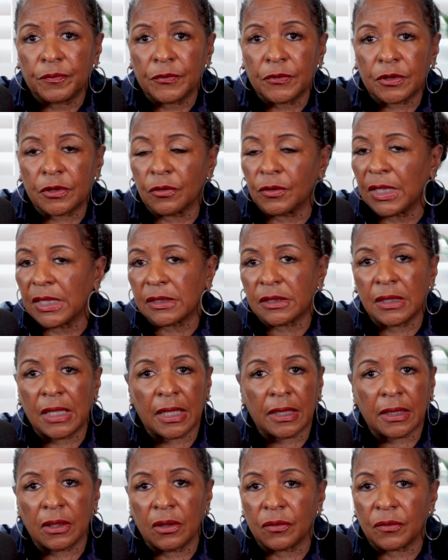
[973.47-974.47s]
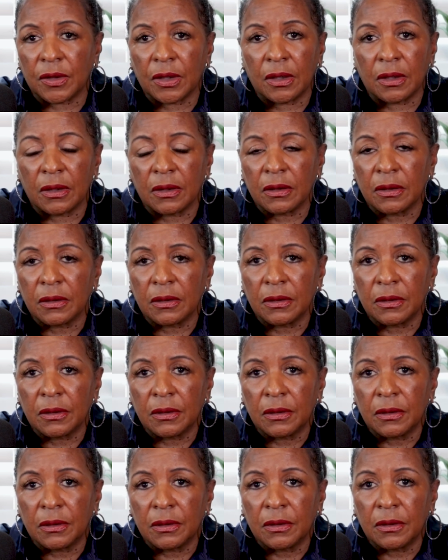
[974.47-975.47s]
So that's not healthy.
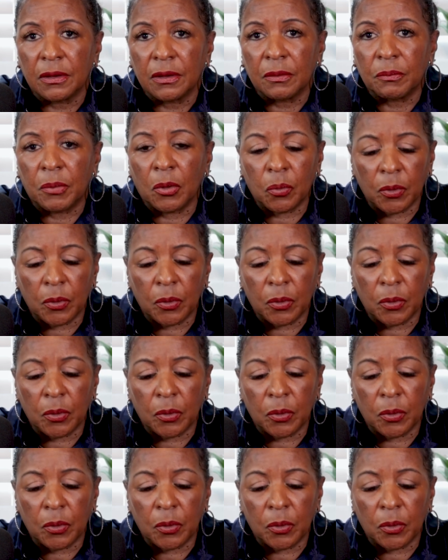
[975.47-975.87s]
But